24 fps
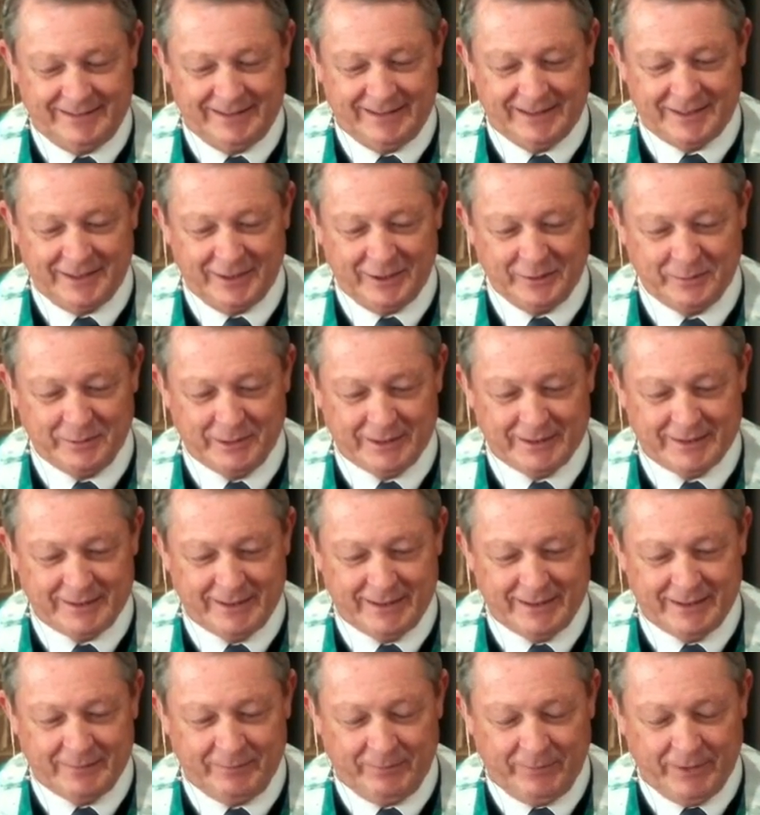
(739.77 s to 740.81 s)
Now think about
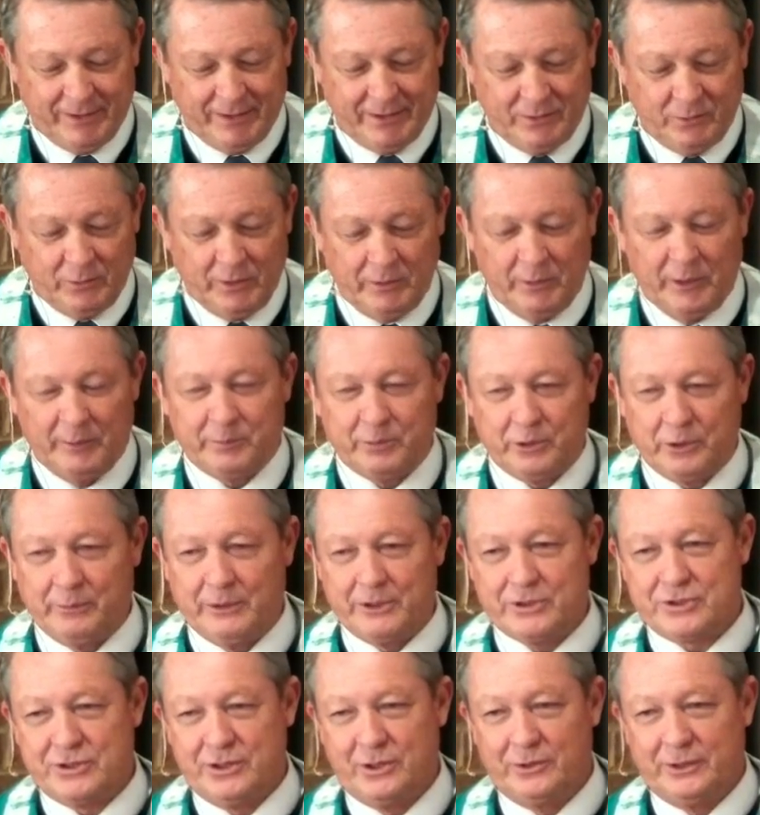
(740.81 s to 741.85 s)
that. We pretty
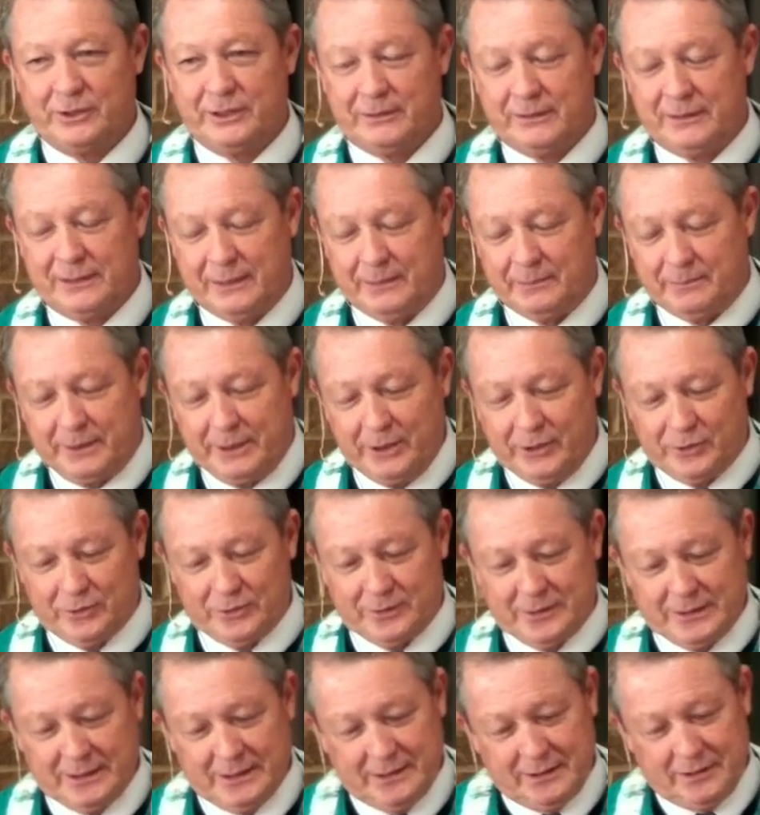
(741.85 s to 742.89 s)
much know that
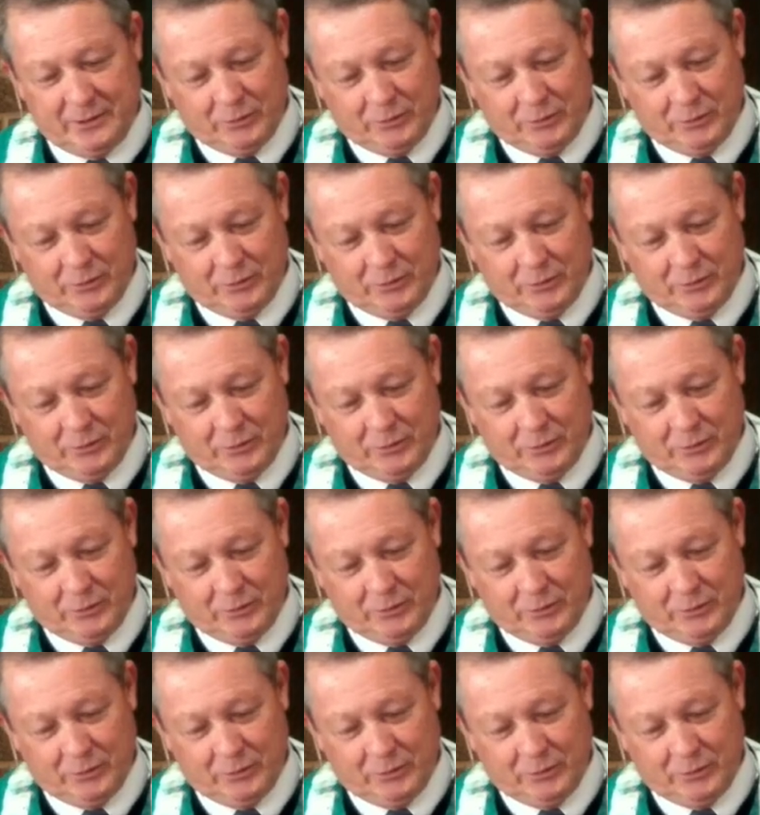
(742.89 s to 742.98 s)
Peter